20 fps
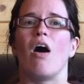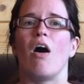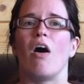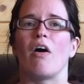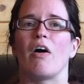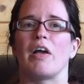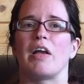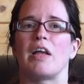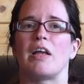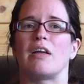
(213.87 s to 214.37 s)

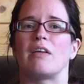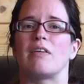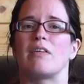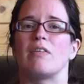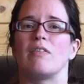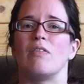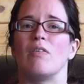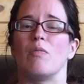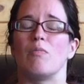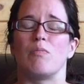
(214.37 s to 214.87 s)
I'm
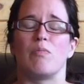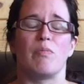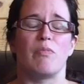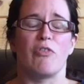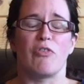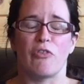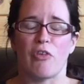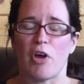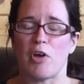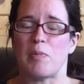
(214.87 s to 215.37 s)

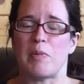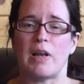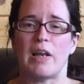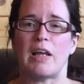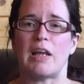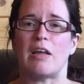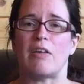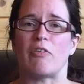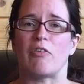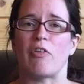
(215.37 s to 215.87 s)
so
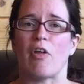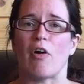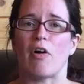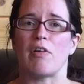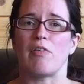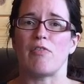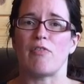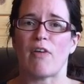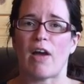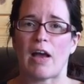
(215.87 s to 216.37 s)
pleased that I
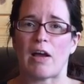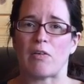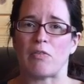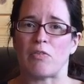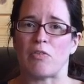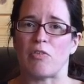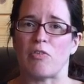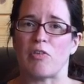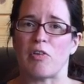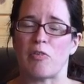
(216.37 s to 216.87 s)

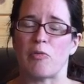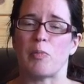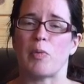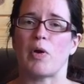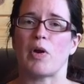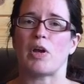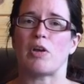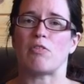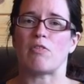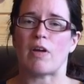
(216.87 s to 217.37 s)
found this
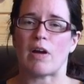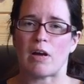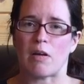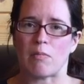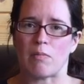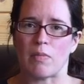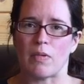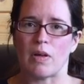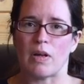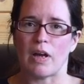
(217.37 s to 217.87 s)

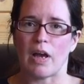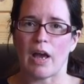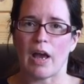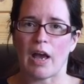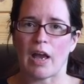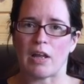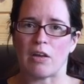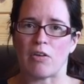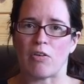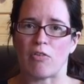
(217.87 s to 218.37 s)
program,
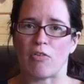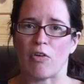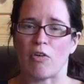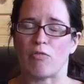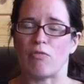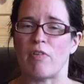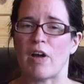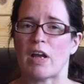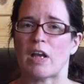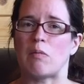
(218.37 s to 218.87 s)
and
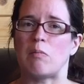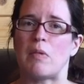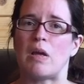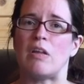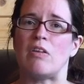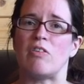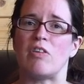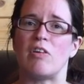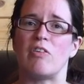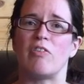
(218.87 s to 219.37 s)
I
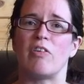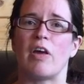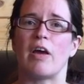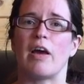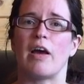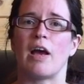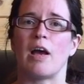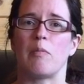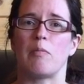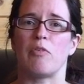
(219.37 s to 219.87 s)
recommend it to
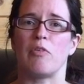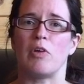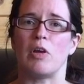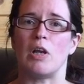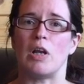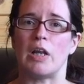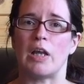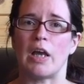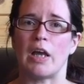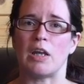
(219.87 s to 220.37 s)

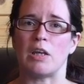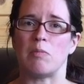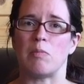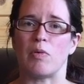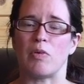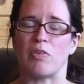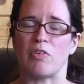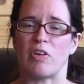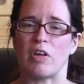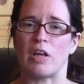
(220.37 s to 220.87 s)
absolutely
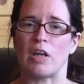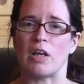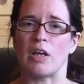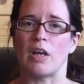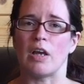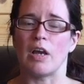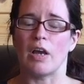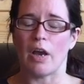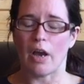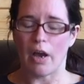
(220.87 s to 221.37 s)
anybody